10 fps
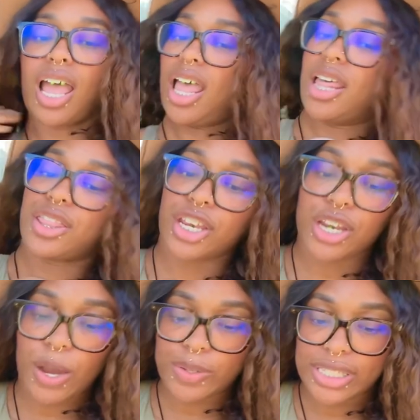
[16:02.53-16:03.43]
The
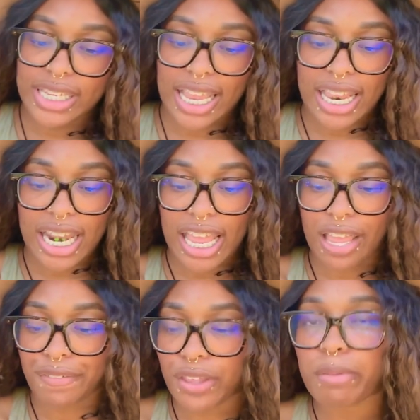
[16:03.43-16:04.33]
notes in
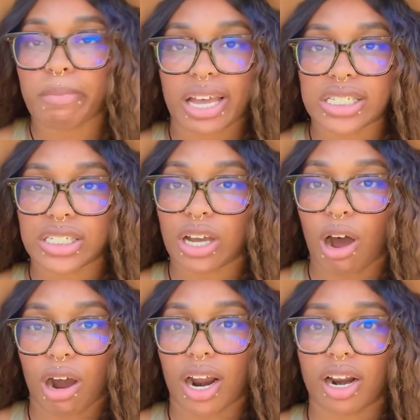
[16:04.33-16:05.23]
You Musk
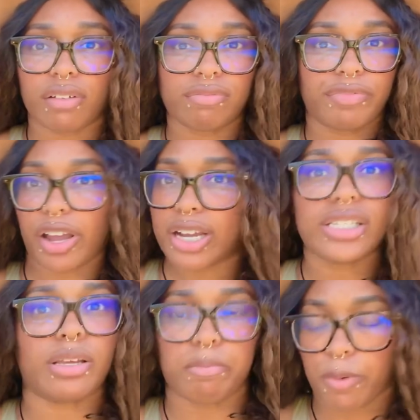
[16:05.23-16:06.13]
are very
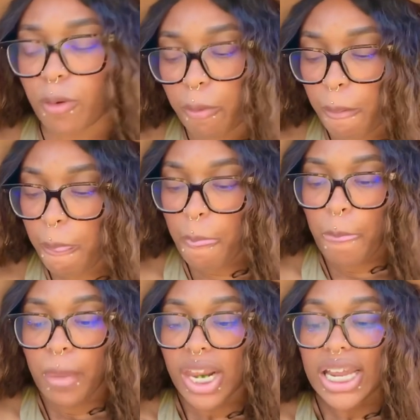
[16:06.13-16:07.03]
simple:
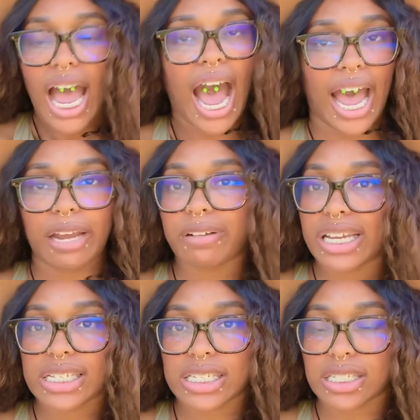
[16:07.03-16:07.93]

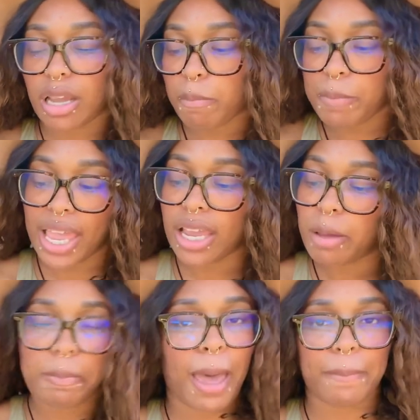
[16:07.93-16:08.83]
iris, pink
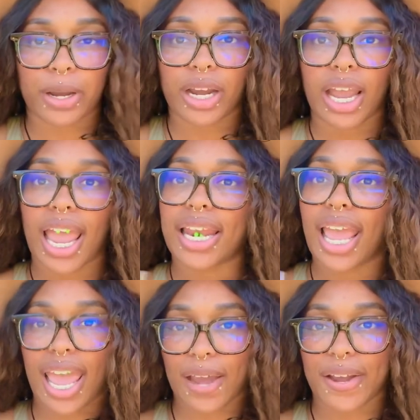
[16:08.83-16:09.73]
pepper, and
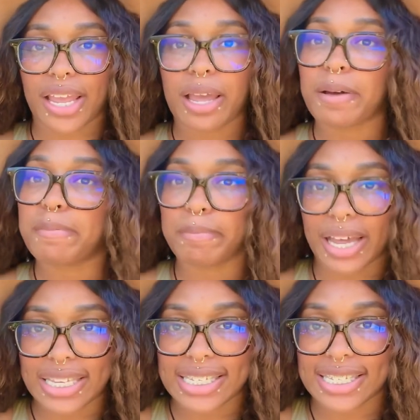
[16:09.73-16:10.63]
airy
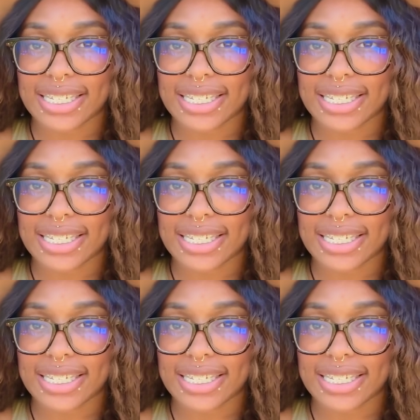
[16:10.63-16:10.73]
musk.